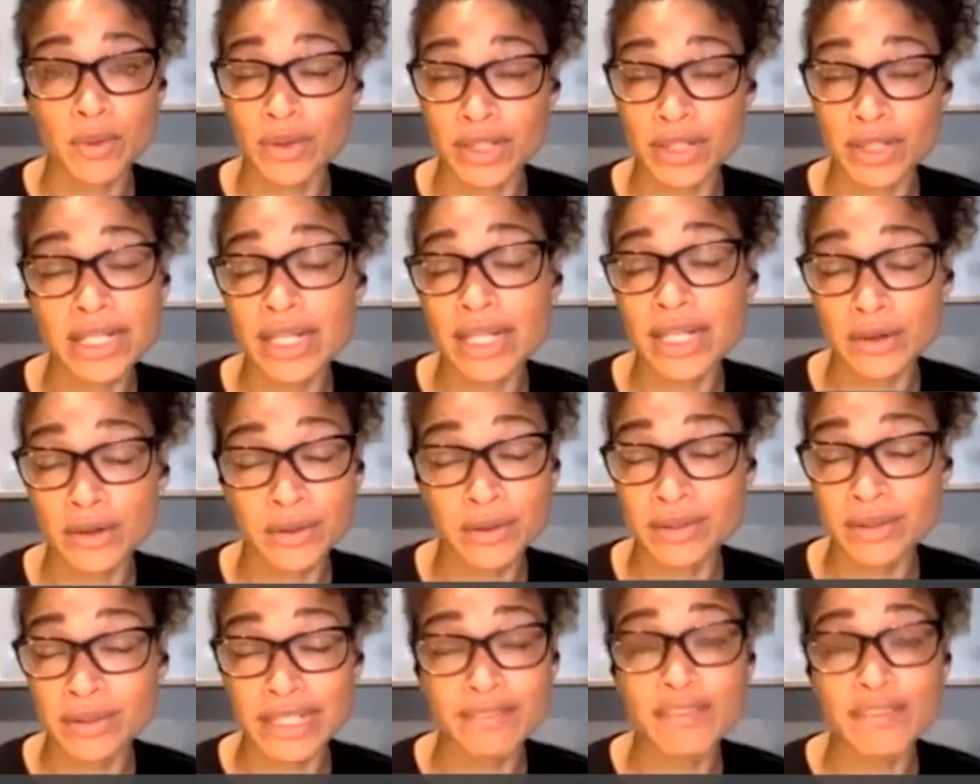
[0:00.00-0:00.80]
or
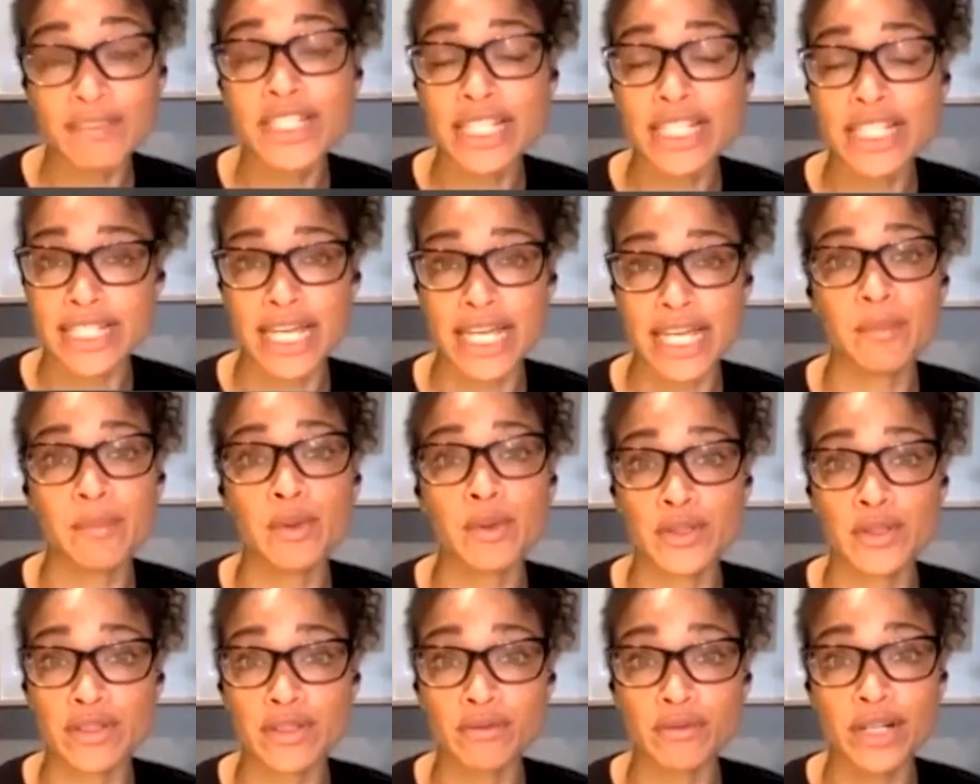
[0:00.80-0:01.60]
give us
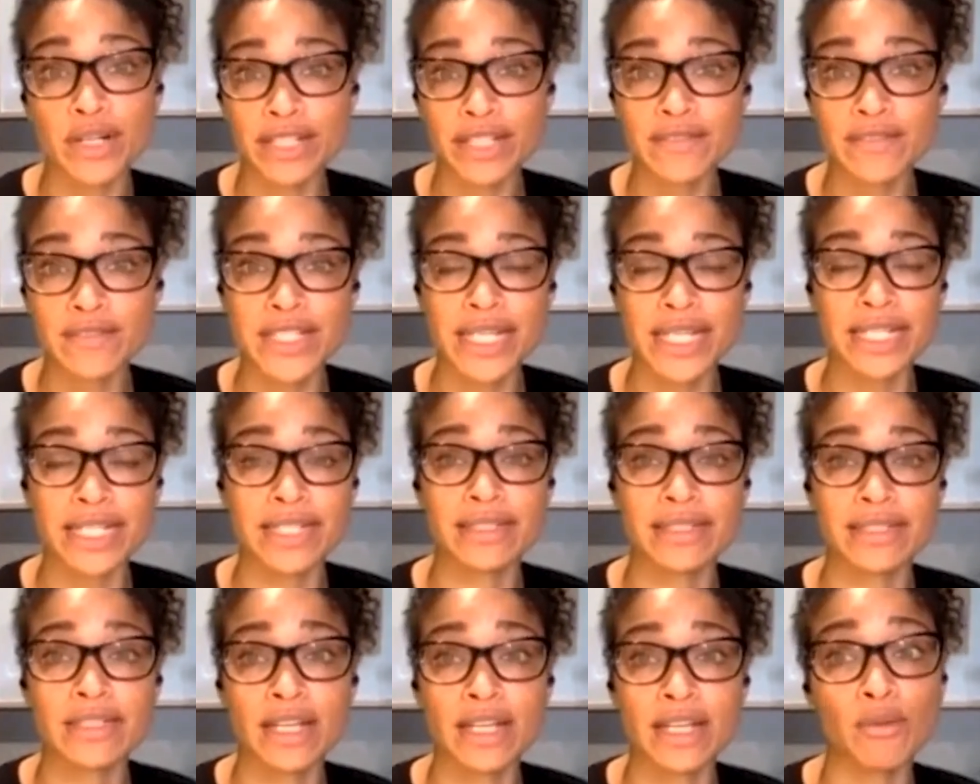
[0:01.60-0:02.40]
examples of what you've
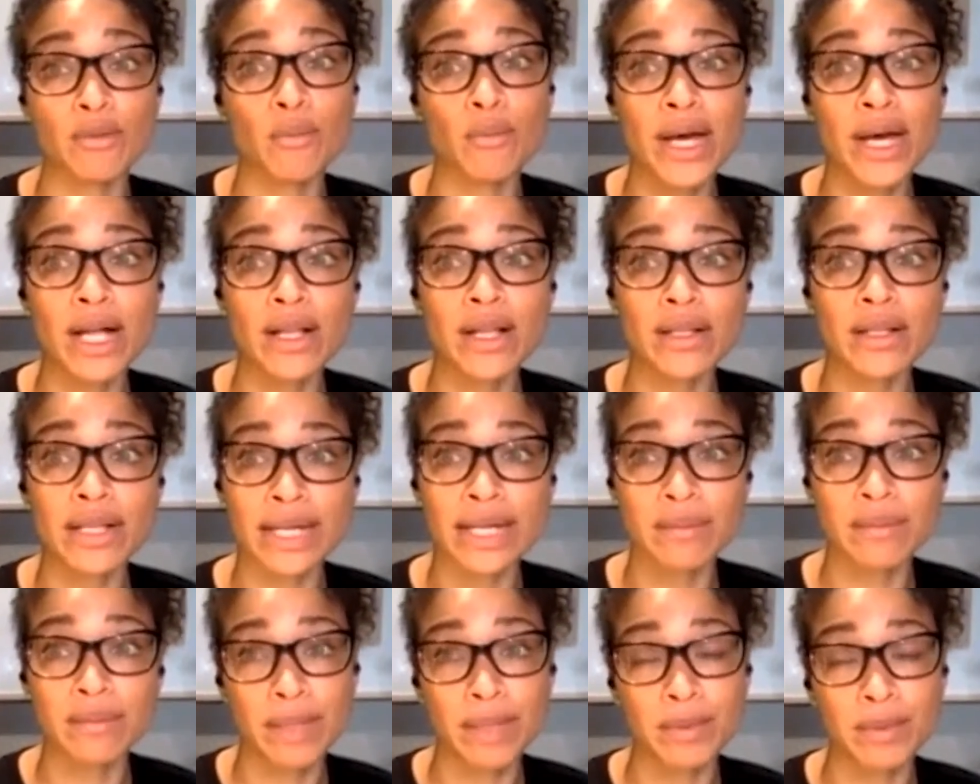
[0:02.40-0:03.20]
seen done well
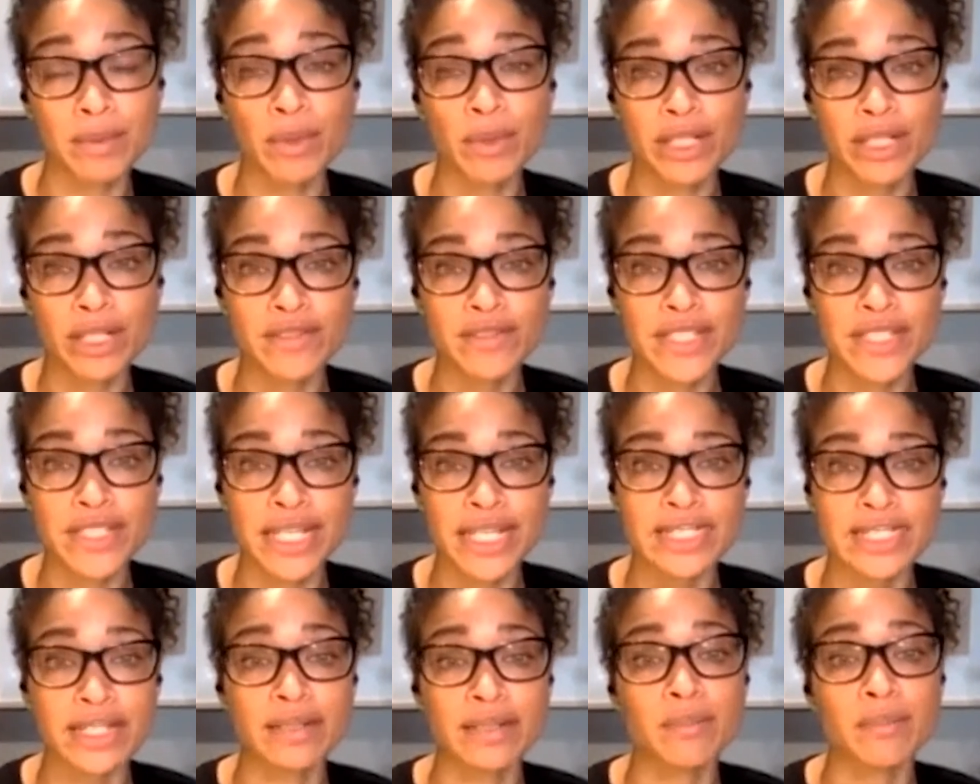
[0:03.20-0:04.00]
and maybe what you've
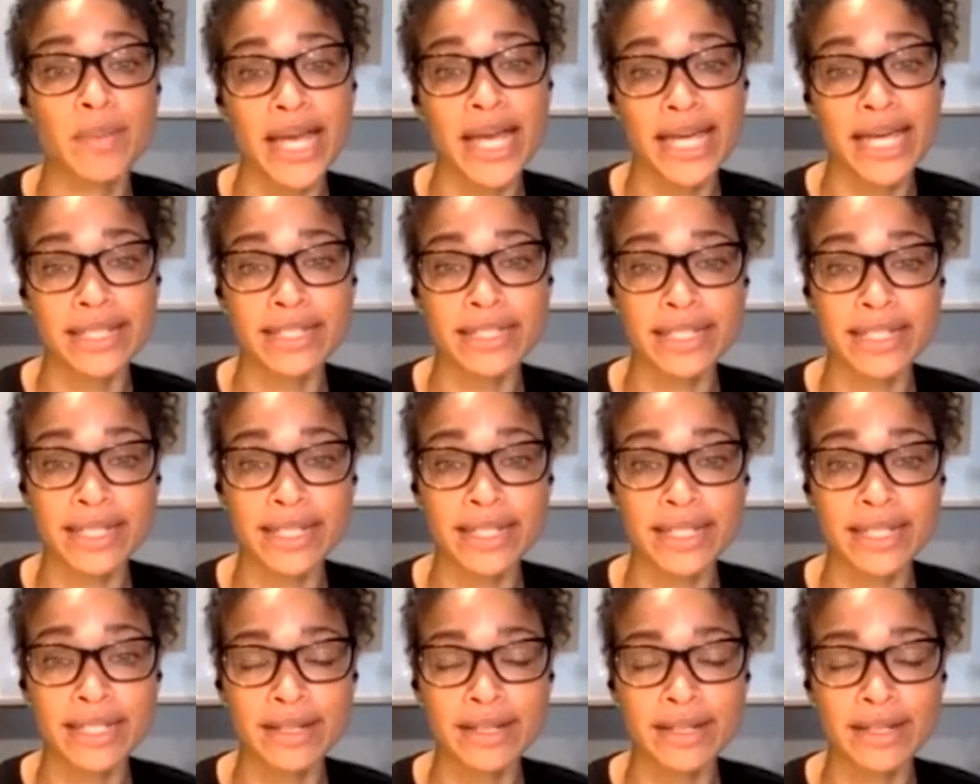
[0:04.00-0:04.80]
seen done
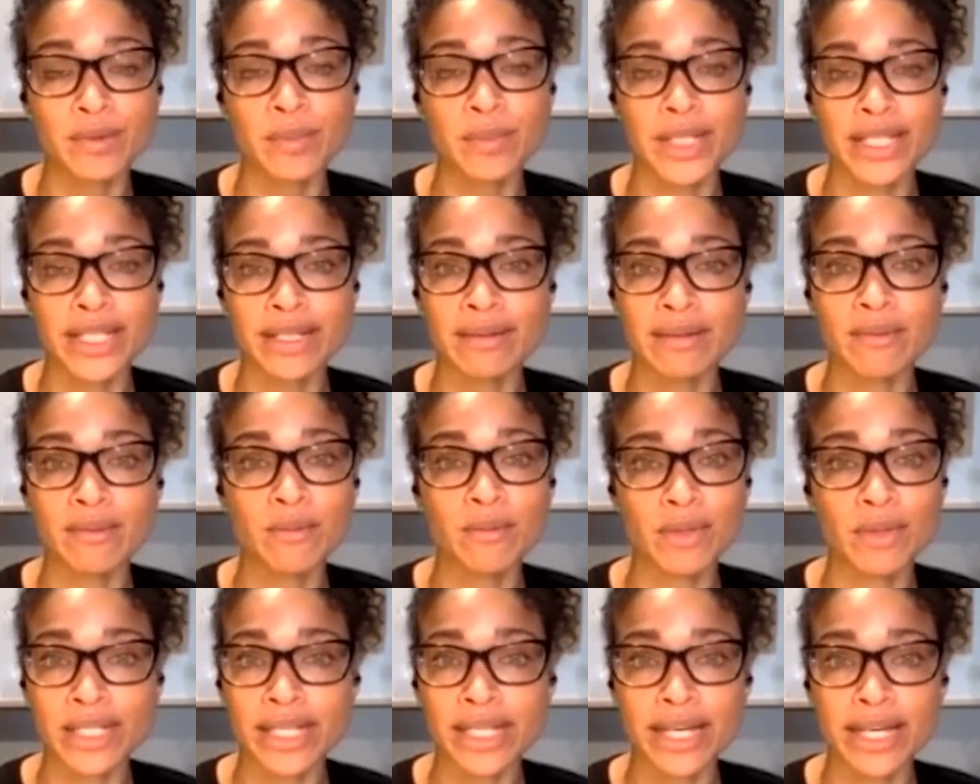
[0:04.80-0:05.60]
badly, that would be
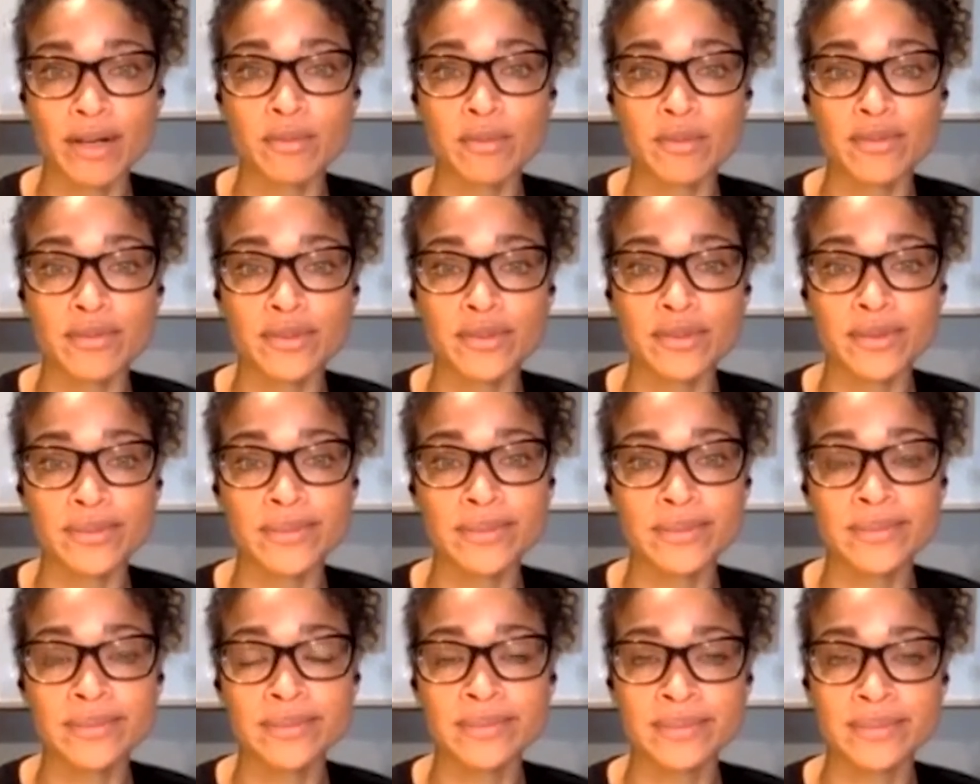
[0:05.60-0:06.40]
really helpful.
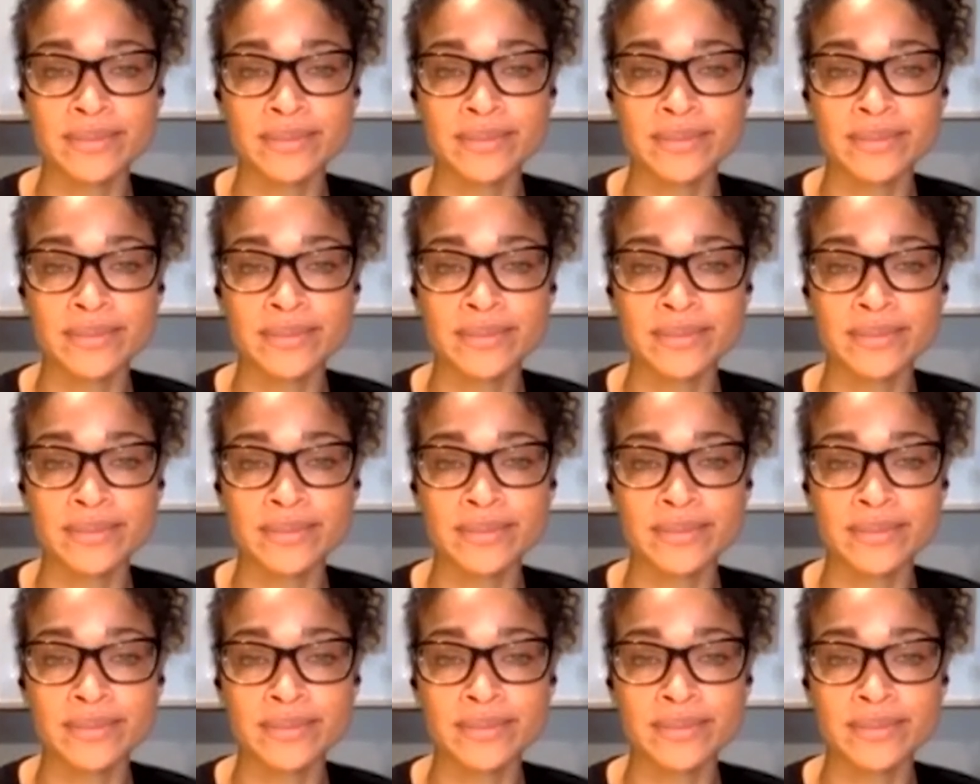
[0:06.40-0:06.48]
